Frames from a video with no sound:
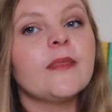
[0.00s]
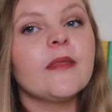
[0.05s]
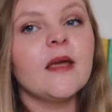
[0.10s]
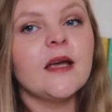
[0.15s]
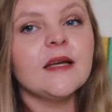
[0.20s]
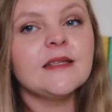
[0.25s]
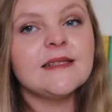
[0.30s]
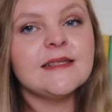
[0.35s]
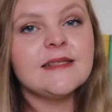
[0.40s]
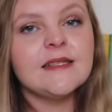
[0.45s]

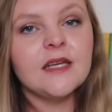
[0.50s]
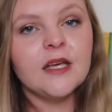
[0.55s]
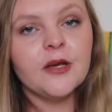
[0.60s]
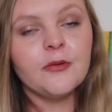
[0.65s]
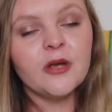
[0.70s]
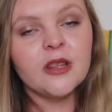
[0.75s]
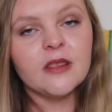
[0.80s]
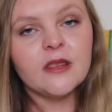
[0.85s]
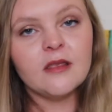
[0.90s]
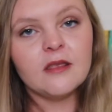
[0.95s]
And sticking
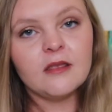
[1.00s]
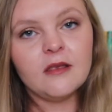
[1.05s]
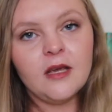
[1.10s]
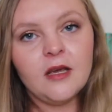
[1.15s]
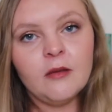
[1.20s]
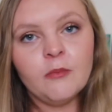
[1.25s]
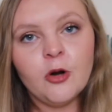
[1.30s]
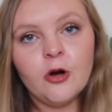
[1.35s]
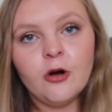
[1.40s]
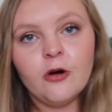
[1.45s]
with the
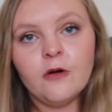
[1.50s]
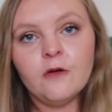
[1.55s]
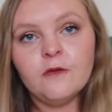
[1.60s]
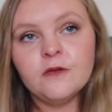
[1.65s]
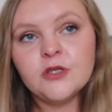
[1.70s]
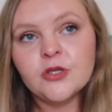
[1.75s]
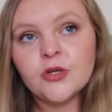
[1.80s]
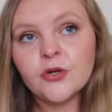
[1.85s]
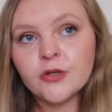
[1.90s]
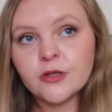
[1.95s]
theme of
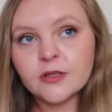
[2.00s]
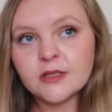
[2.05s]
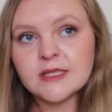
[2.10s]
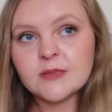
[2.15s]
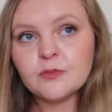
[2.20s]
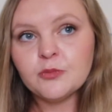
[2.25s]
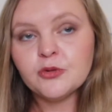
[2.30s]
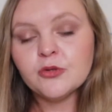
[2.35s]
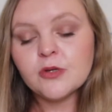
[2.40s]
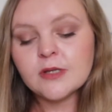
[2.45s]
children's
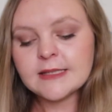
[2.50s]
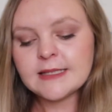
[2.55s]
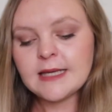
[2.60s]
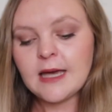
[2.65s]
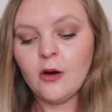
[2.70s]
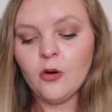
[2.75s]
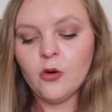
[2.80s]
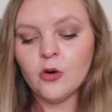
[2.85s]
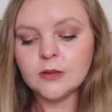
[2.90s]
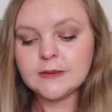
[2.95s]
books, I
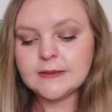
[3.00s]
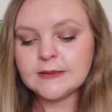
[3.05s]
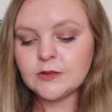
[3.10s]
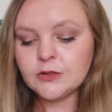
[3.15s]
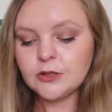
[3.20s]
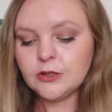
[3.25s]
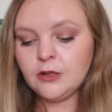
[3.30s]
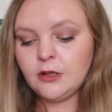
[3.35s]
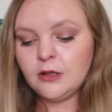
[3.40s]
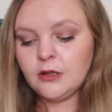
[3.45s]

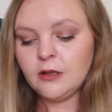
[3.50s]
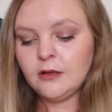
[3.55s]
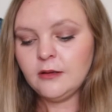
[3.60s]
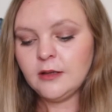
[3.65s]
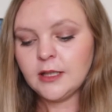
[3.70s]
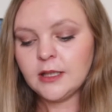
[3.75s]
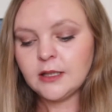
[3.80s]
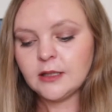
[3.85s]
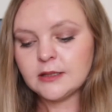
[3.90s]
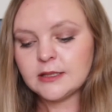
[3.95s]
also
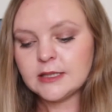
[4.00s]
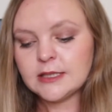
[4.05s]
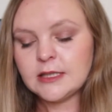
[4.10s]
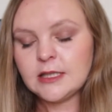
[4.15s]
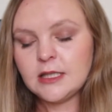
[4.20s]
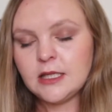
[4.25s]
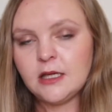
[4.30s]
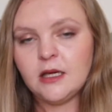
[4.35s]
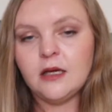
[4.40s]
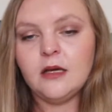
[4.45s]
collect
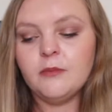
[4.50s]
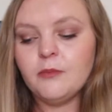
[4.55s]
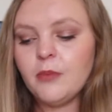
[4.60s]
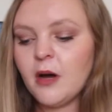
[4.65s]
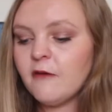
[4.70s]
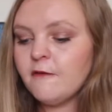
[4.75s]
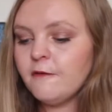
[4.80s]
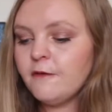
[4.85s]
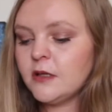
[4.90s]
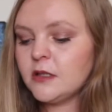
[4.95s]
the
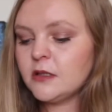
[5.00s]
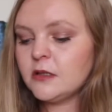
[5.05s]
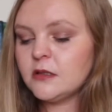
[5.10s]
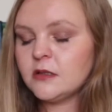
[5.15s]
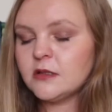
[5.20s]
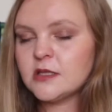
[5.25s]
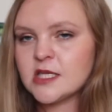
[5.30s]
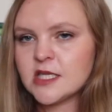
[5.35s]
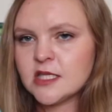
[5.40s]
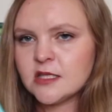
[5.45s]

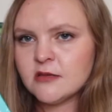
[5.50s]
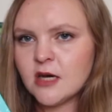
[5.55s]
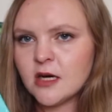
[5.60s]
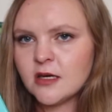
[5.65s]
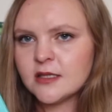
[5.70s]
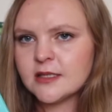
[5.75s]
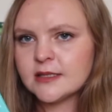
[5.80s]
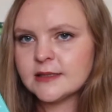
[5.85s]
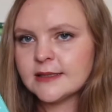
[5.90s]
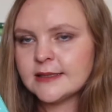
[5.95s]
Puffin
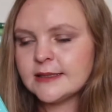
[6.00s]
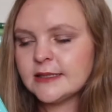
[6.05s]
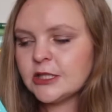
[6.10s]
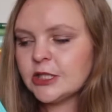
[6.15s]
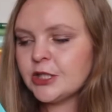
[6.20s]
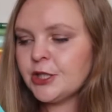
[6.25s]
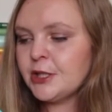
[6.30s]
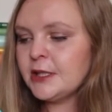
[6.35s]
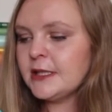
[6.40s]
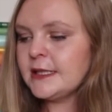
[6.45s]
Deluxe
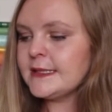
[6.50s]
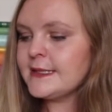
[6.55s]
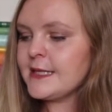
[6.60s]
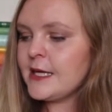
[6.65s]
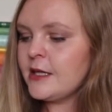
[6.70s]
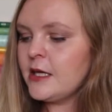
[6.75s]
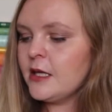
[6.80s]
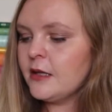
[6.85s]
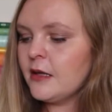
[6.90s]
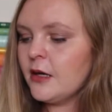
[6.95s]
editions, I
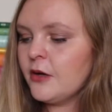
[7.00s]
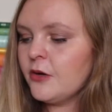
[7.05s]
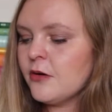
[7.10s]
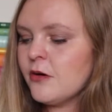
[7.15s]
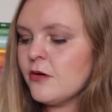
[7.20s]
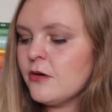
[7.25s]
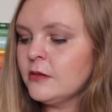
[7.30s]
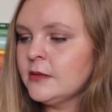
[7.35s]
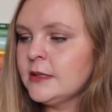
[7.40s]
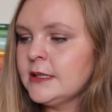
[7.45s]
think they're
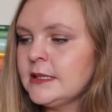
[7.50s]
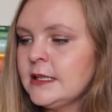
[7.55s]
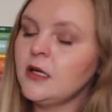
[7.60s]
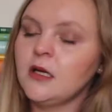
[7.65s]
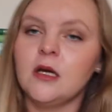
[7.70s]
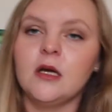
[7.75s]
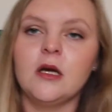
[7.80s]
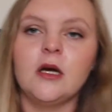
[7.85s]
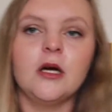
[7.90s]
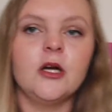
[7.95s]
called.
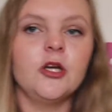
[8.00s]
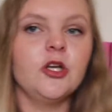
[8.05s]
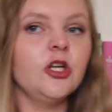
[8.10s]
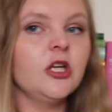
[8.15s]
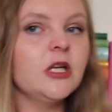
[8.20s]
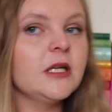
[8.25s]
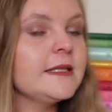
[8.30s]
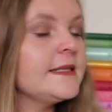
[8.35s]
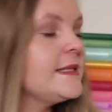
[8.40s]
You can